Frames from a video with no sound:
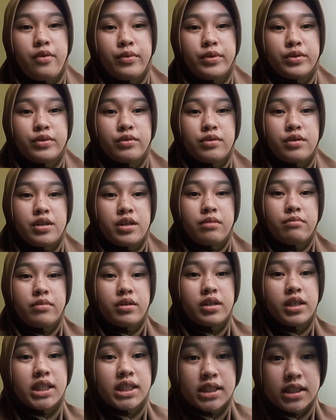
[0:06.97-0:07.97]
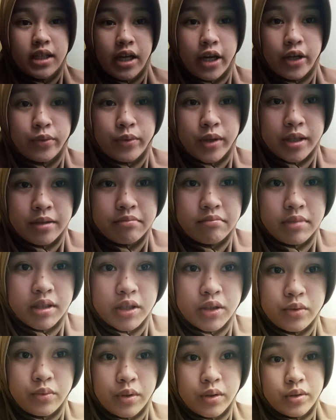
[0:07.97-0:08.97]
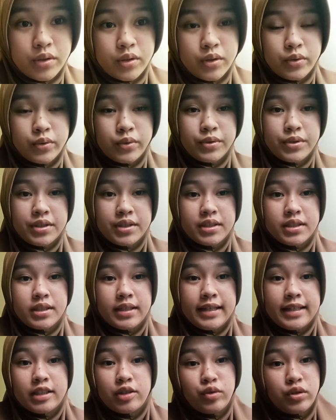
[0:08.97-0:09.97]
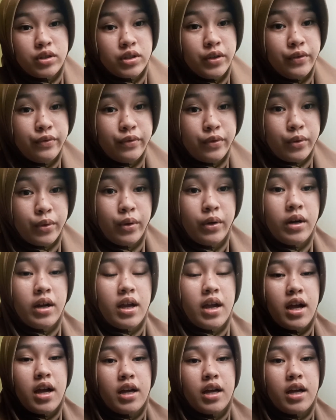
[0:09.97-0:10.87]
What's the number is A1B 22, 30, and 24.